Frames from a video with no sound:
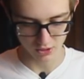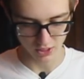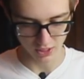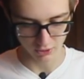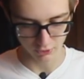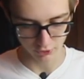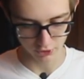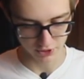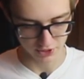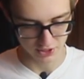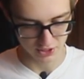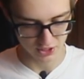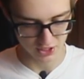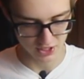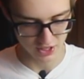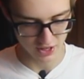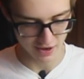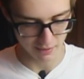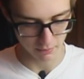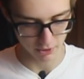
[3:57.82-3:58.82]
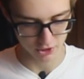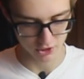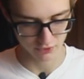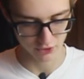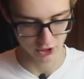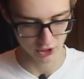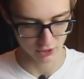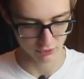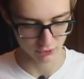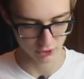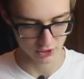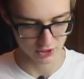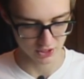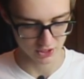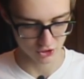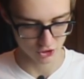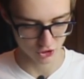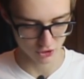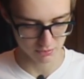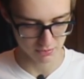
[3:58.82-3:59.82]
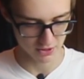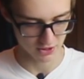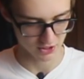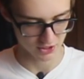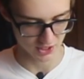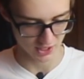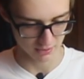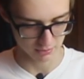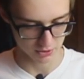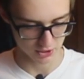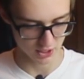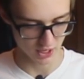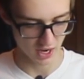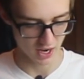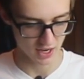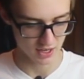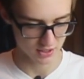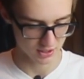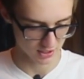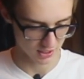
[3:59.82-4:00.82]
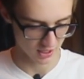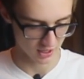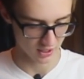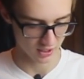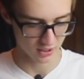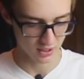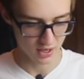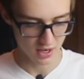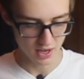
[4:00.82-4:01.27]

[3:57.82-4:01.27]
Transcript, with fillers: I don't really see that much of a difference. It should be the same size, yeah.